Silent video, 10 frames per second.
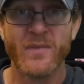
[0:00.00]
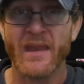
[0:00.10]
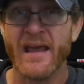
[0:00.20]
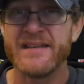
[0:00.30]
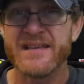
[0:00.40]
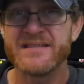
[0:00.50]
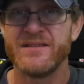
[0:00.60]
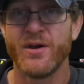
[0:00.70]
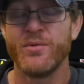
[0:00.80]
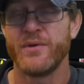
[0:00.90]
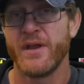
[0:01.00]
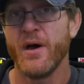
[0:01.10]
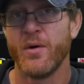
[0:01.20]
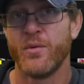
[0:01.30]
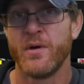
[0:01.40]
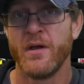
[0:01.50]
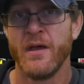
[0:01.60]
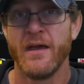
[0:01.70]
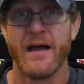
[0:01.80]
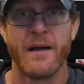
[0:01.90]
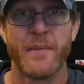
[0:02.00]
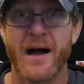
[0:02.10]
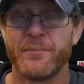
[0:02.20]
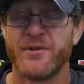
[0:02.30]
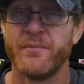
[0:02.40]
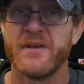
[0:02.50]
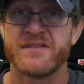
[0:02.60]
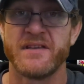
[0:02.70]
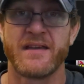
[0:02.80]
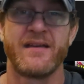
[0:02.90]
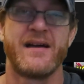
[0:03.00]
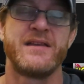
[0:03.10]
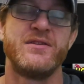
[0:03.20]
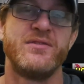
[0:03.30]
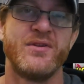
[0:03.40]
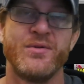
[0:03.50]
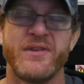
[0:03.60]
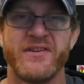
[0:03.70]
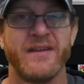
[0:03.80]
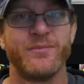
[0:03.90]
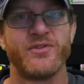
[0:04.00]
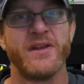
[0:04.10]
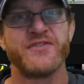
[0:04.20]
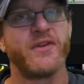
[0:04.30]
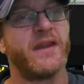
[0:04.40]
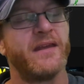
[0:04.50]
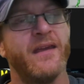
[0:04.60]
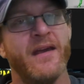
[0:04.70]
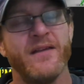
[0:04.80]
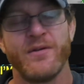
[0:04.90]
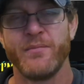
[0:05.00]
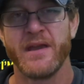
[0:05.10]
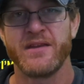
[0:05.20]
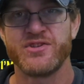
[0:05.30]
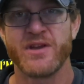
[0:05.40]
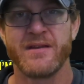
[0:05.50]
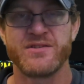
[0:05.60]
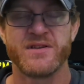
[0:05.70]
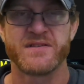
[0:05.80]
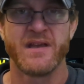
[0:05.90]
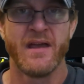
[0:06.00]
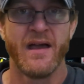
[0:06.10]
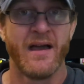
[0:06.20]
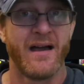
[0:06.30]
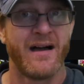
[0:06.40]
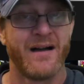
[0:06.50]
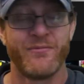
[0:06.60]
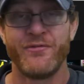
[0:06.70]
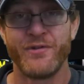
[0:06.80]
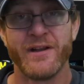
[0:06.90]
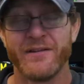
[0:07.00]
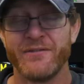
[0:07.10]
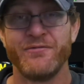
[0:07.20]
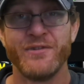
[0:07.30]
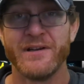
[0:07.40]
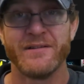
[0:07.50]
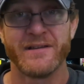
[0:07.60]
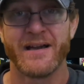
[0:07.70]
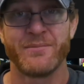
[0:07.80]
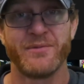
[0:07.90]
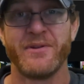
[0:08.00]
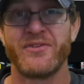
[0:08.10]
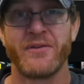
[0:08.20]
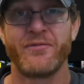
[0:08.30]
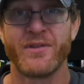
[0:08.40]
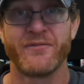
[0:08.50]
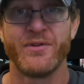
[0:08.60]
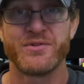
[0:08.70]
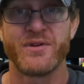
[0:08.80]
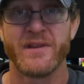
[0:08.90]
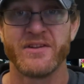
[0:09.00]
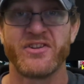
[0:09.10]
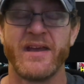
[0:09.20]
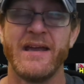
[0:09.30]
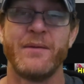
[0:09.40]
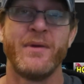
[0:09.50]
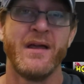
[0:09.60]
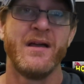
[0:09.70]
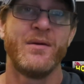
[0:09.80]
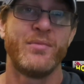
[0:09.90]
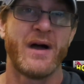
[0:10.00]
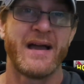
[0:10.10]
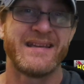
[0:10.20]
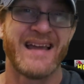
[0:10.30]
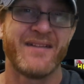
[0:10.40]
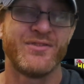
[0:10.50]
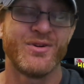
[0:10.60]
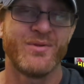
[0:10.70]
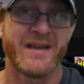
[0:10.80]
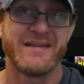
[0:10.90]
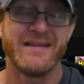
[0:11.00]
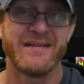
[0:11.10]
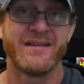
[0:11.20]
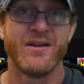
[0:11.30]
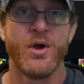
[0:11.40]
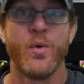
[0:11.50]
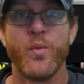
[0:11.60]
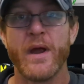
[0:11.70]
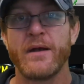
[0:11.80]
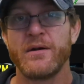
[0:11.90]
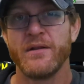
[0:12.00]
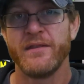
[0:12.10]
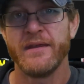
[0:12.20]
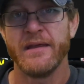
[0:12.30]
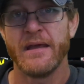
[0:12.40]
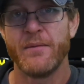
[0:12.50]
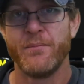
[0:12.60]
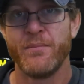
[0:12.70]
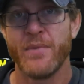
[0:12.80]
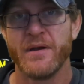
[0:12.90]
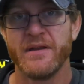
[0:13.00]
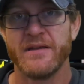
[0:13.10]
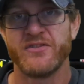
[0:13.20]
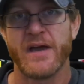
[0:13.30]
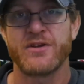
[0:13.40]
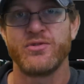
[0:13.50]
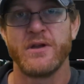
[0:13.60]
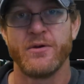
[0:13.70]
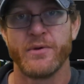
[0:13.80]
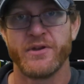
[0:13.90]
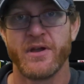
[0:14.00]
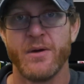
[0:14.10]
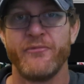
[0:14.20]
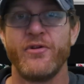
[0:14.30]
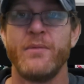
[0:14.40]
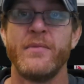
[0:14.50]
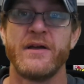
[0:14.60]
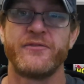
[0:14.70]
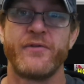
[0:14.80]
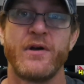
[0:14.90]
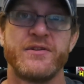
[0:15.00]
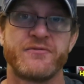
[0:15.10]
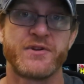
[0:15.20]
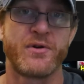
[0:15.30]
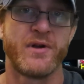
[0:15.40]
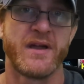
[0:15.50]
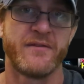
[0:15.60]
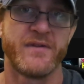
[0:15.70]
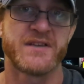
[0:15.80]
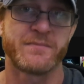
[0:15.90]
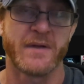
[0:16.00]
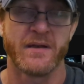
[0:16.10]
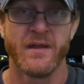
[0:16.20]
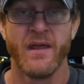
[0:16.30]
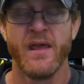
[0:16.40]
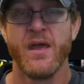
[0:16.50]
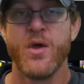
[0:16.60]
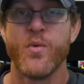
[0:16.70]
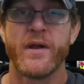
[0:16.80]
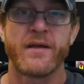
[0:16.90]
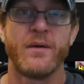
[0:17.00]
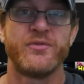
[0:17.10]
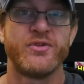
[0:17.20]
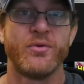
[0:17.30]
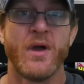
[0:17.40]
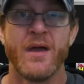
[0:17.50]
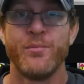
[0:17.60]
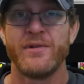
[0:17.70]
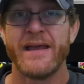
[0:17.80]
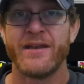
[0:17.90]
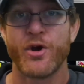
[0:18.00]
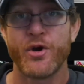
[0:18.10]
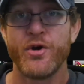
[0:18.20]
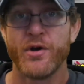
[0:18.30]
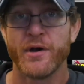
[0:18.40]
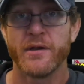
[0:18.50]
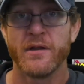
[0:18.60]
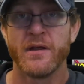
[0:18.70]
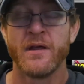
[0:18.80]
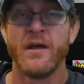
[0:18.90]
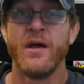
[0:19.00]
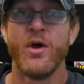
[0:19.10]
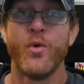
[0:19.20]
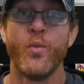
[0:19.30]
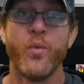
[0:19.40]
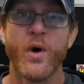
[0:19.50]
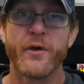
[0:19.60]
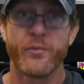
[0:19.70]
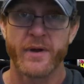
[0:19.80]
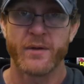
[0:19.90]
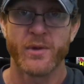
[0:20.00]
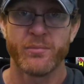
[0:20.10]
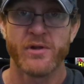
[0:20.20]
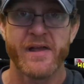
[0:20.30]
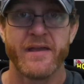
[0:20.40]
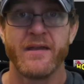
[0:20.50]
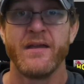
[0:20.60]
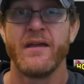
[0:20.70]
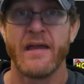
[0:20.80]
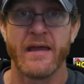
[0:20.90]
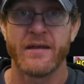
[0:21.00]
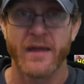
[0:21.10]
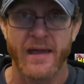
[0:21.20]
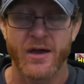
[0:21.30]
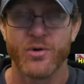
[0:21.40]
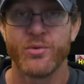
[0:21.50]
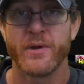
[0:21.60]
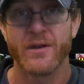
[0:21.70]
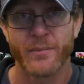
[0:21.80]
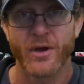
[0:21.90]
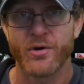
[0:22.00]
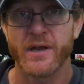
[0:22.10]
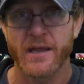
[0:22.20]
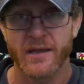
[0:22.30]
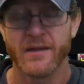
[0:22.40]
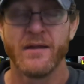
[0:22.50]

I just don't know. I'm optimistic. I know the team's listening. They're making changes. I'm really, really optimistic for the future of this game, but I have no idea where the money is actually going to come from as far as return on investment. When it comes to play to earn, what are we going to be playing and how are we going to be earning it?